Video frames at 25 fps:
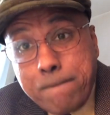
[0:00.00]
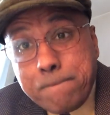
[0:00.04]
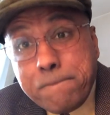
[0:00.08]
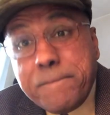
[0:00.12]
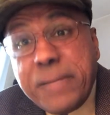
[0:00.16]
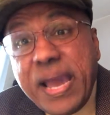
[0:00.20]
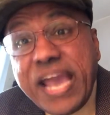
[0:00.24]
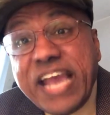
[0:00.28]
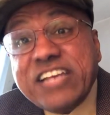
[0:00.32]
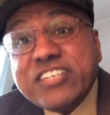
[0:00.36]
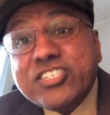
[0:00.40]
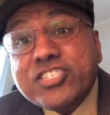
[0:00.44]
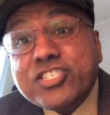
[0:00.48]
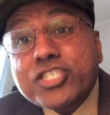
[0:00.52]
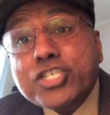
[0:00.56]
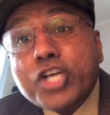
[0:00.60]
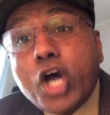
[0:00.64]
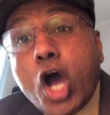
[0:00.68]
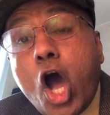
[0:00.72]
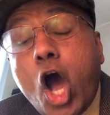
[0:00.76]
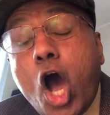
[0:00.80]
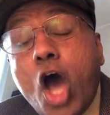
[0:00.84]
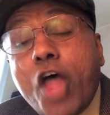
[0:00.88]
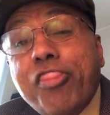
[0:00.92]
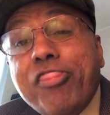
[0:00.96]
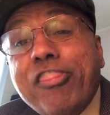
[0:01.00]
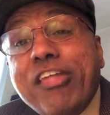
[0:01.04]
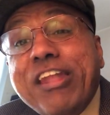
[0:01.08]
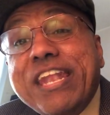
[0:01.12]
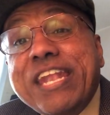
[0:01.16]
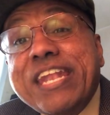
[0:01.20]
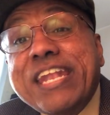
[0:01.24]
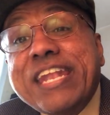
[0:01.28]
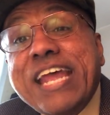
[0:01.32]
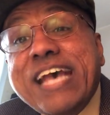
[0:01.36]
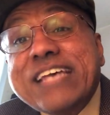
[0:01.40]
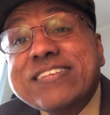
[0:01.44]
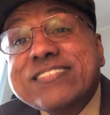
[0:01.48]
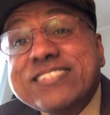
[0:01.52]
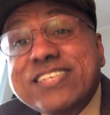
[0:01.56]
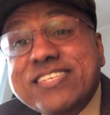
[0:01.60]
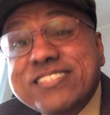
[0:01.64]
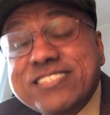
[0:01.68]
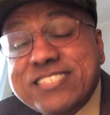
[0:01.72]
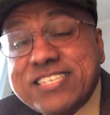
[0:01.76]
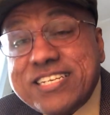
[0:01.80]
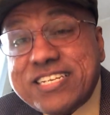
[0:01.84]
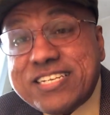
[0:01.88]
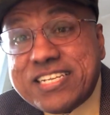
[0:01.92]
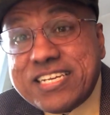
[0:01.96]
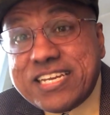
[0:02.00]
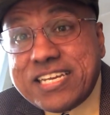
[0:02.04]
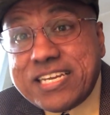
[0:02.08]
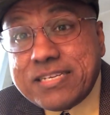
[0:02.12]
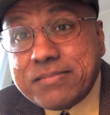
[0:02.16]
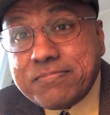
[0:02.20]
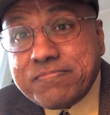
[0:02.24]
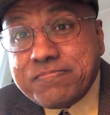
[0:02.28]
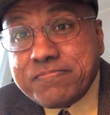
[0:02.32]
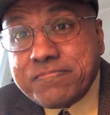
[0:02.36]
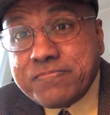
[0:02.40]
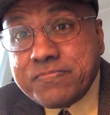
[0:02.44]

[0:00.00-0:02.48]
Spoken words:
based on the necessity.